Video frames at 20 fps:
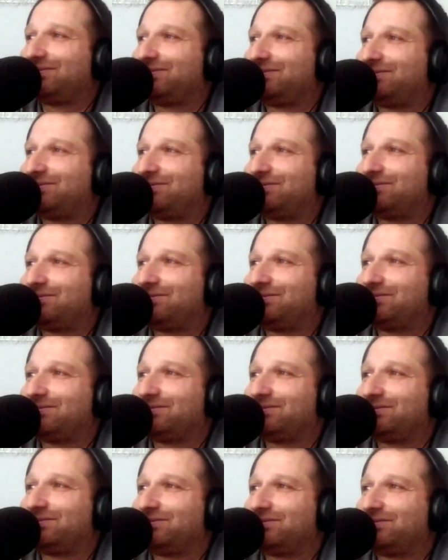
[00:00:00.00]

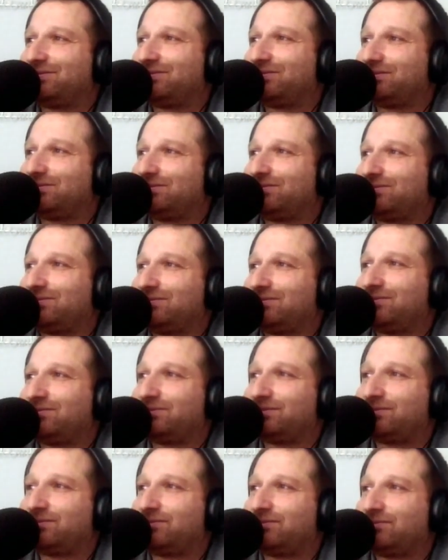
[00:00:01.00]

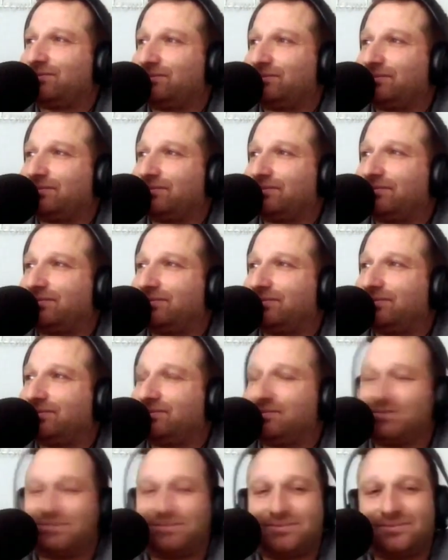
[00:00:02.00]

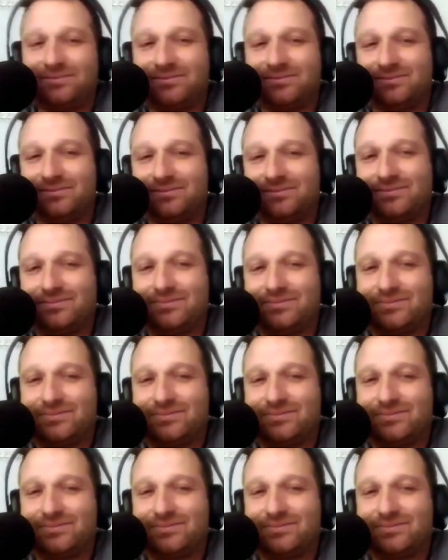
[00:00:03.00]
(silent)